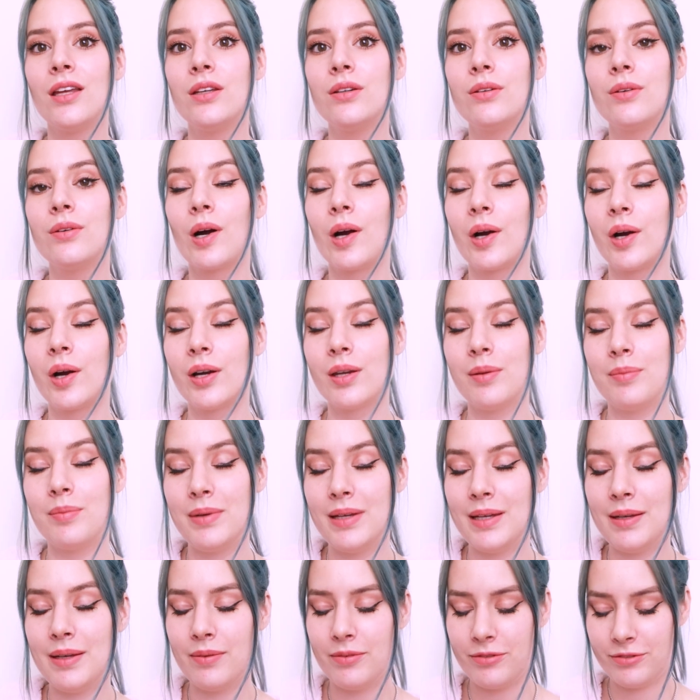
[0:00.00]
you are gonna
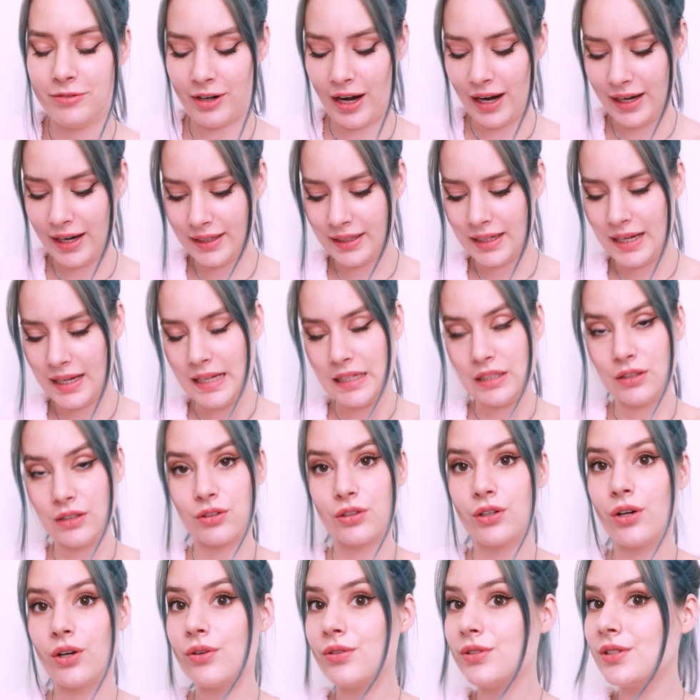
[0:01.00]
be fine and
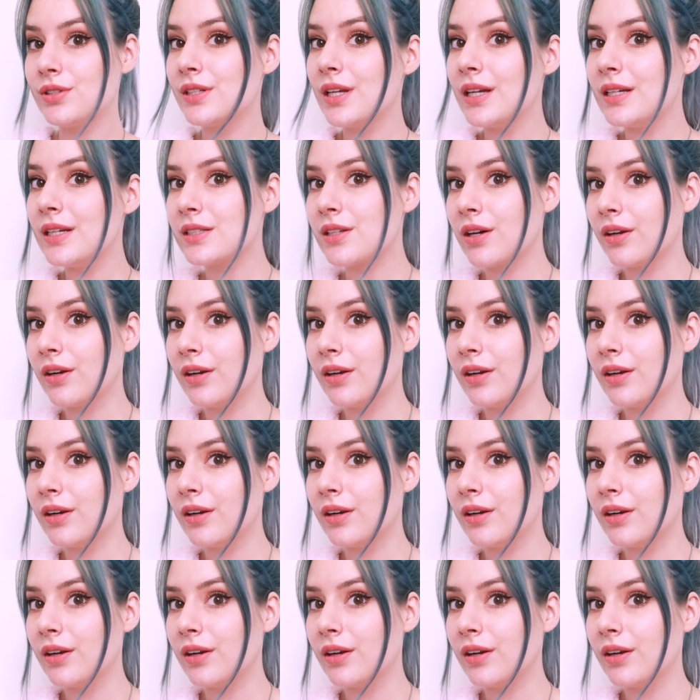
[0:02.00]
your nose is